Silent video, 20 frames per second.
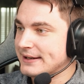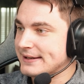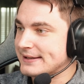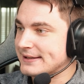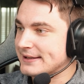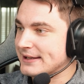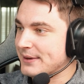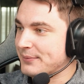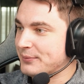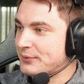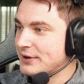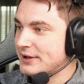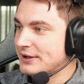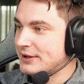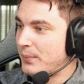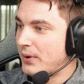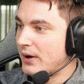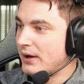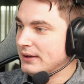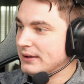separates
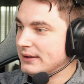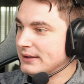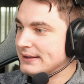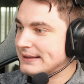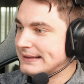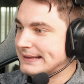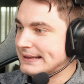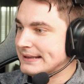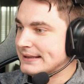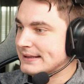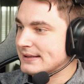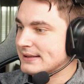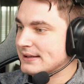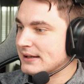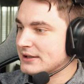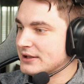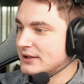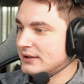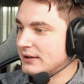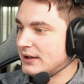the polygons in
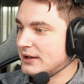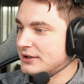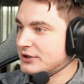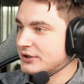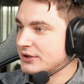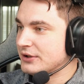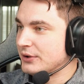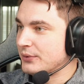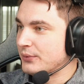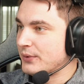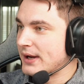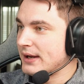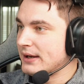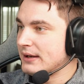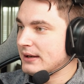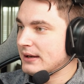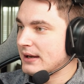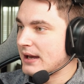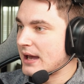such a logical way.